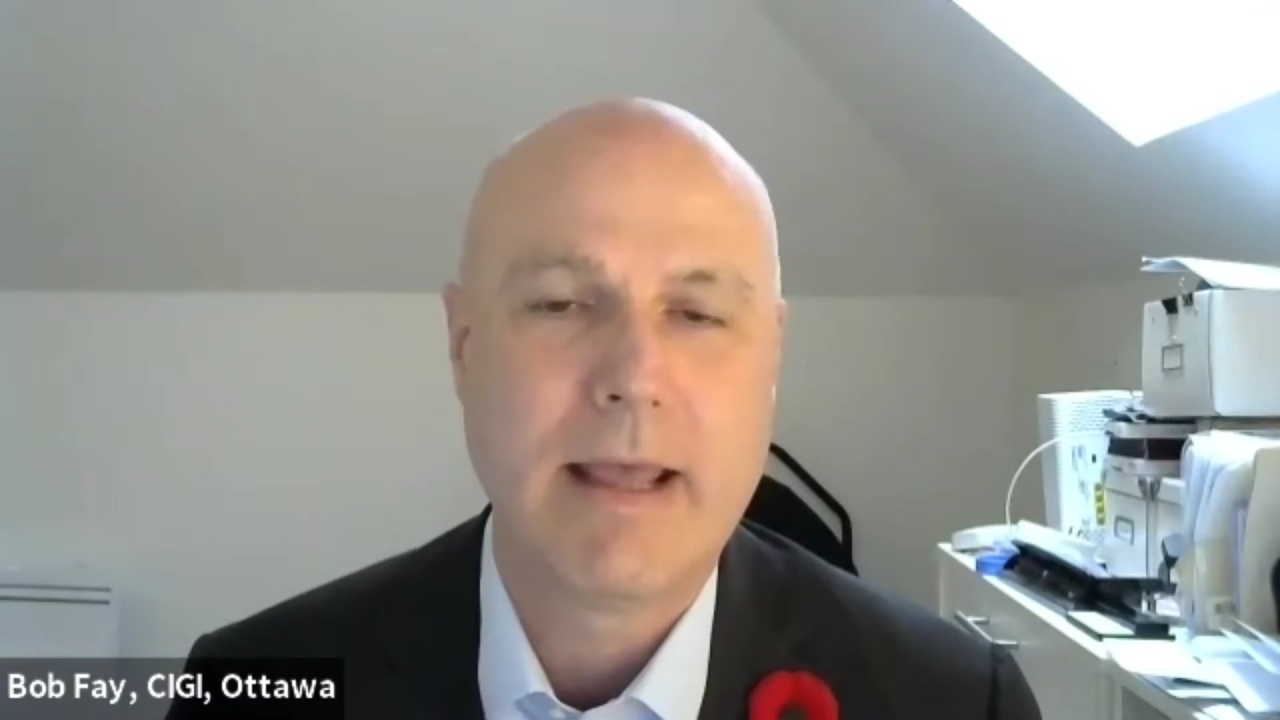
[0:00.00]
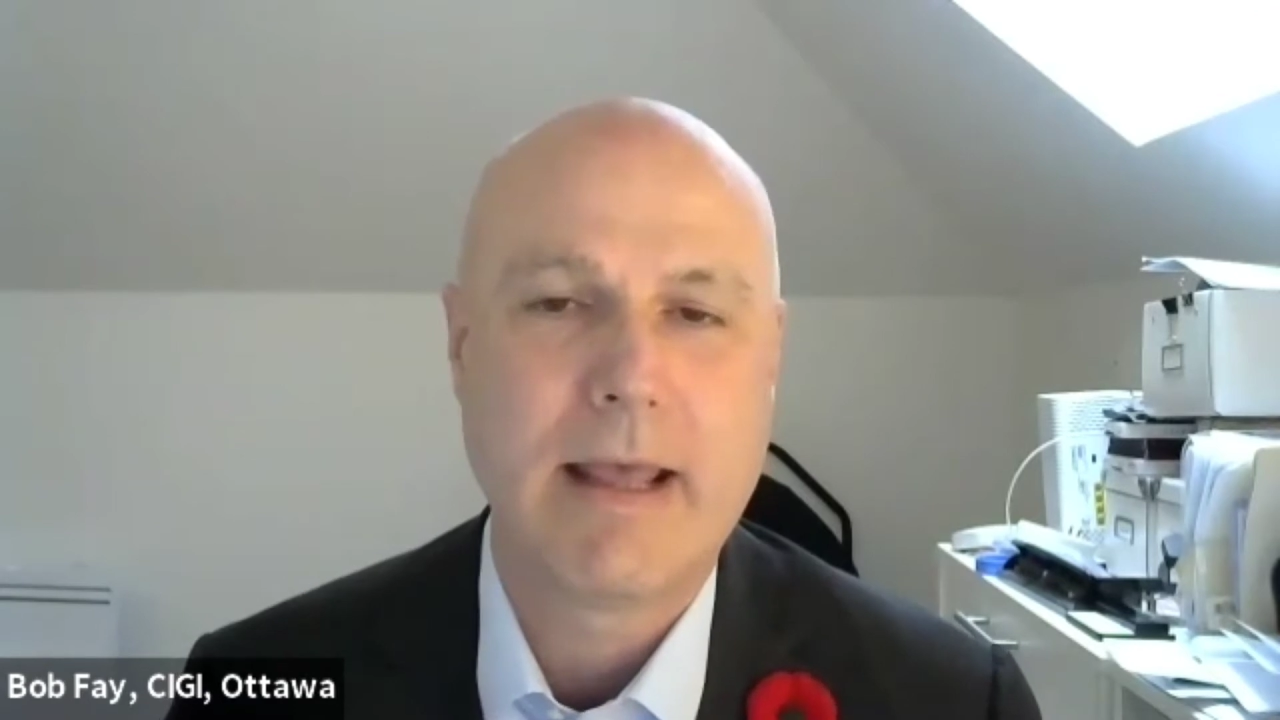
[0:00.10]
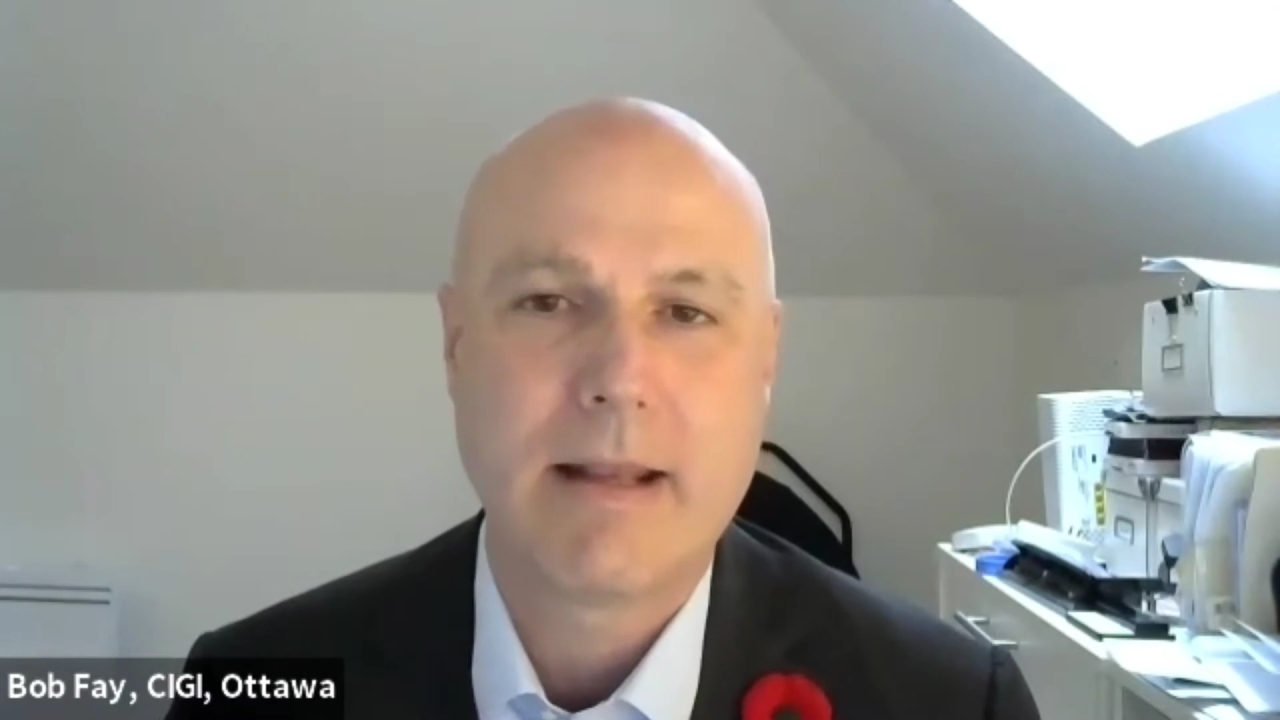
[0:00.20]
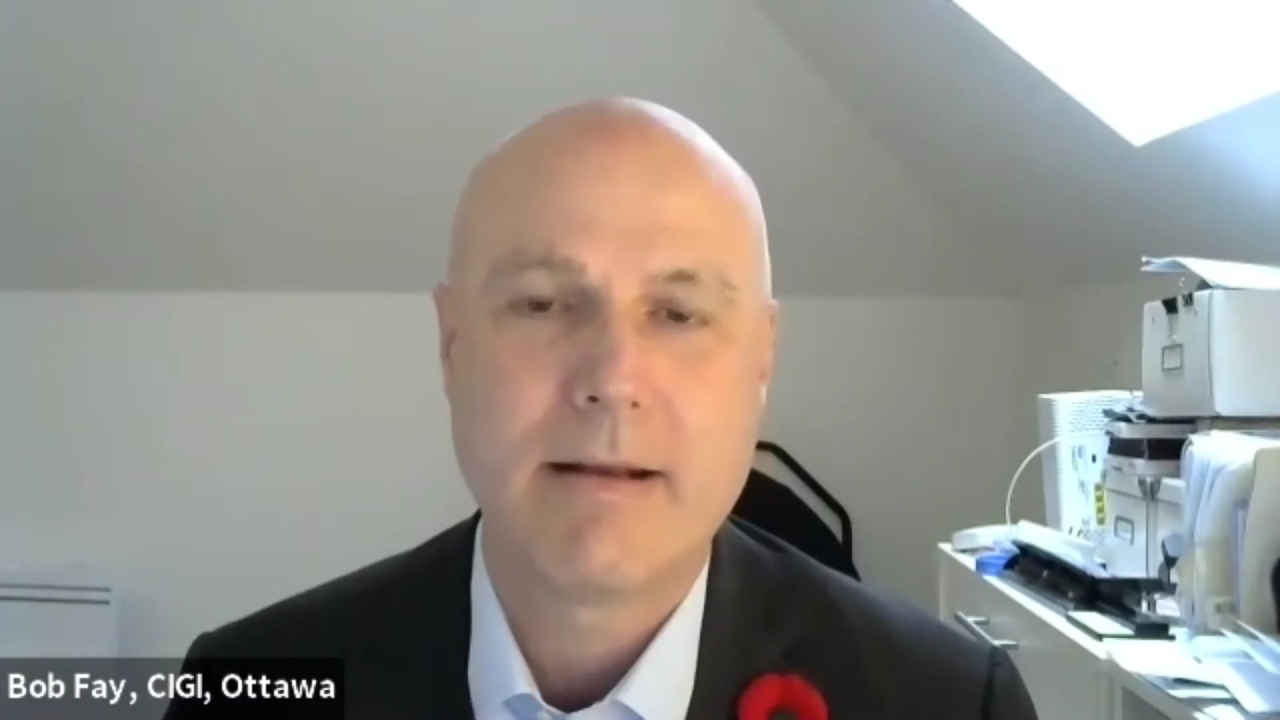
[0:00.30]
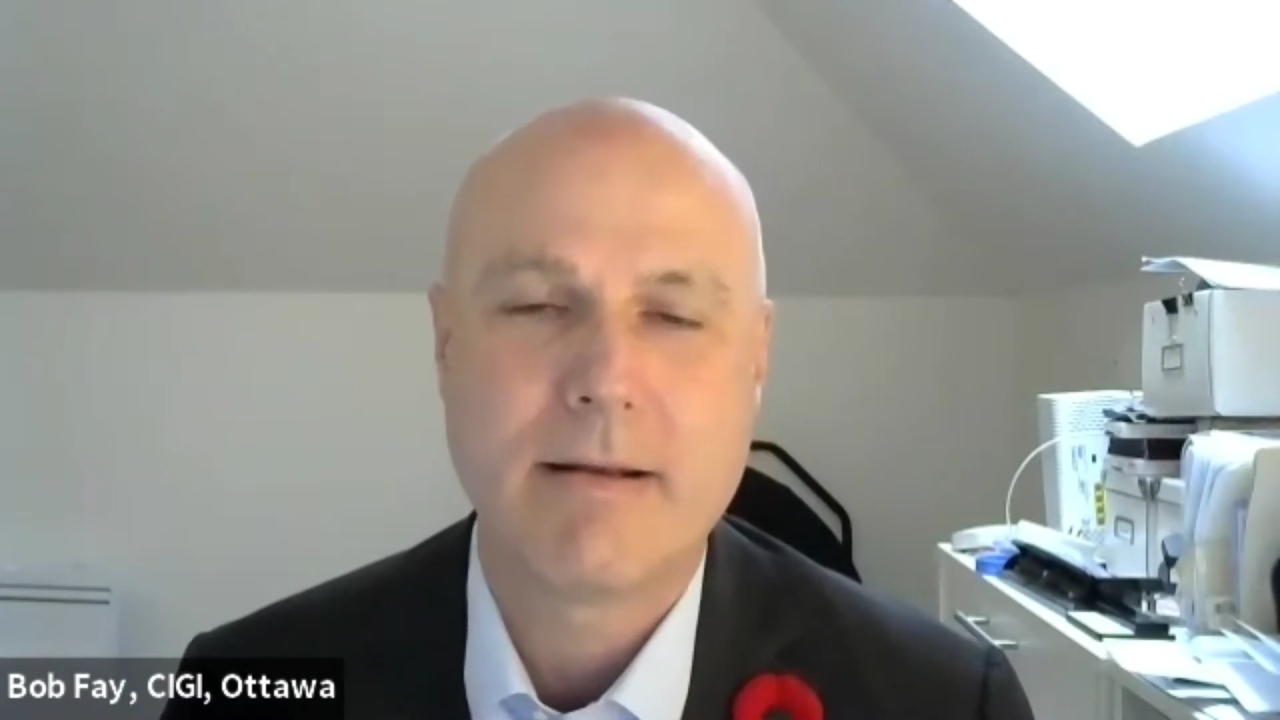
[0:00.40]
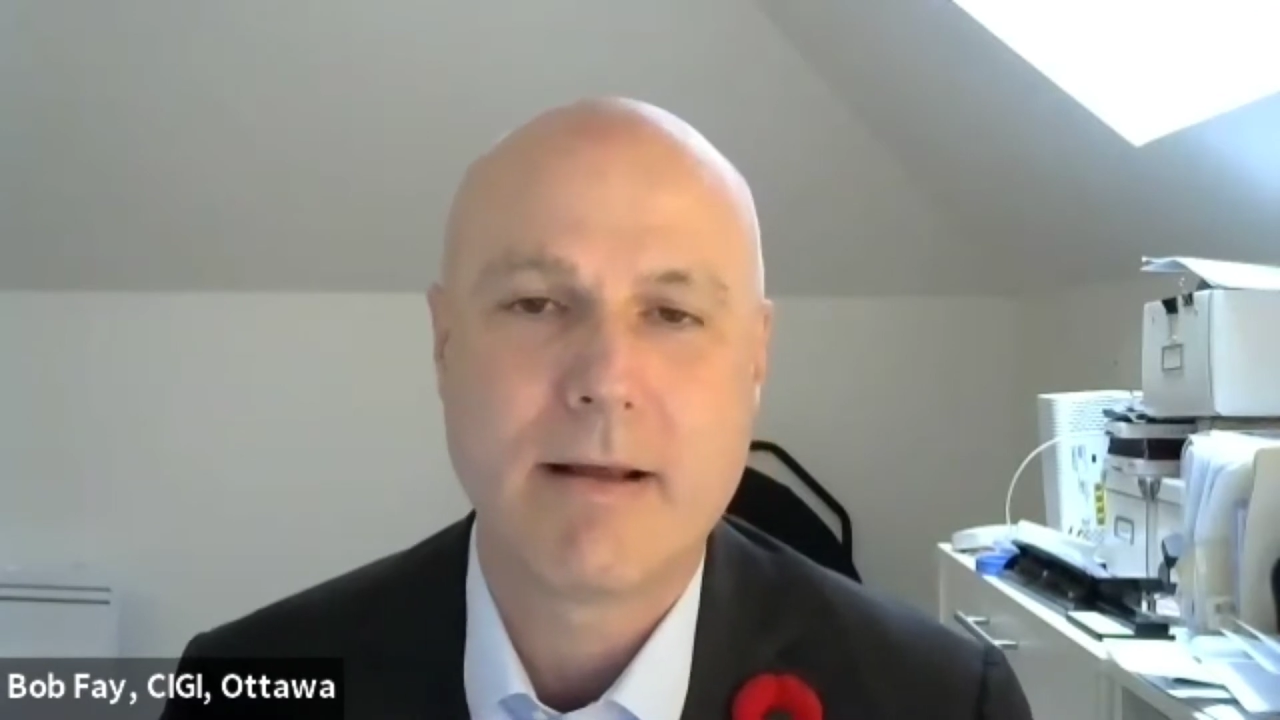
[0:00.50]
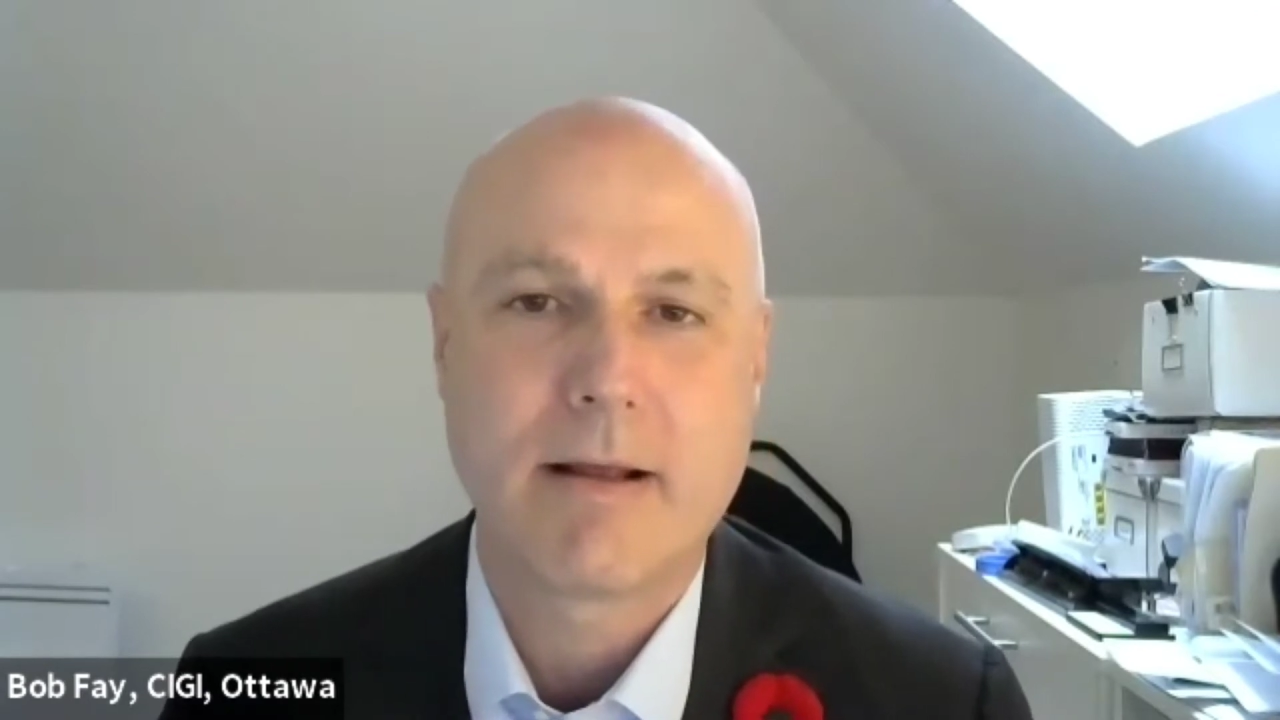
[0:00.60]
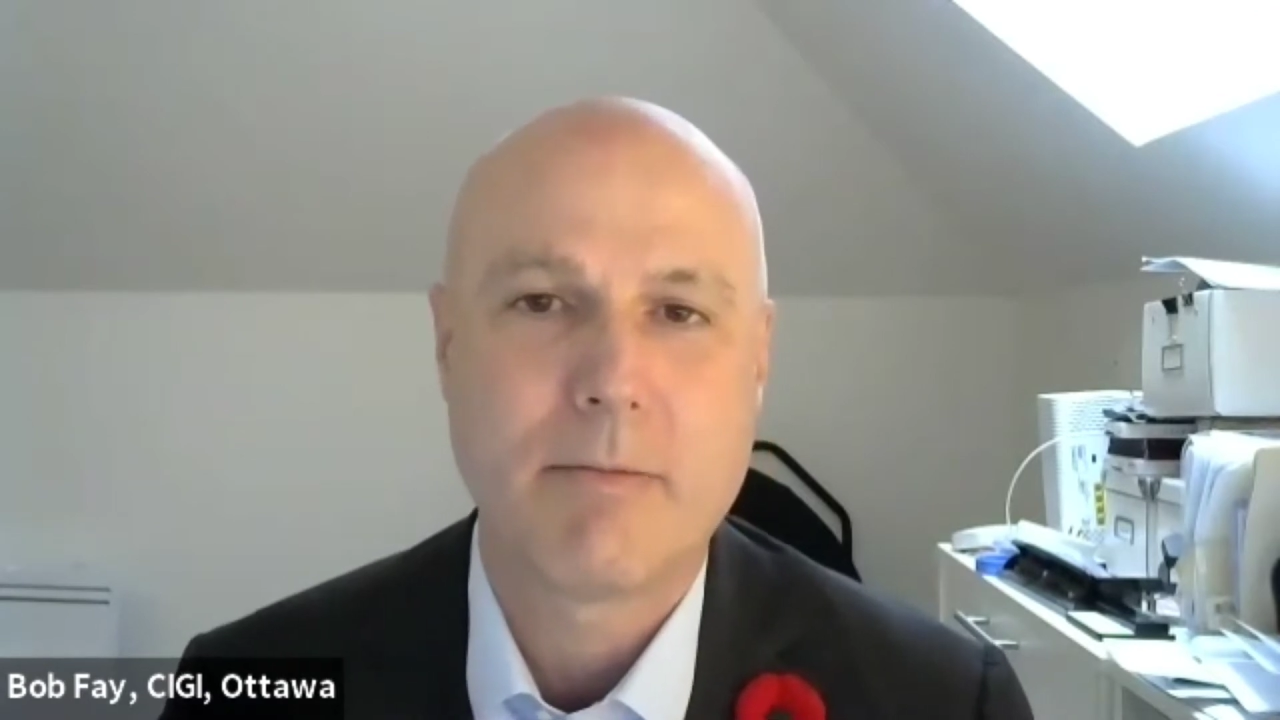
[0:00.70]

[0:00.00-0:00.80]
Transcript: And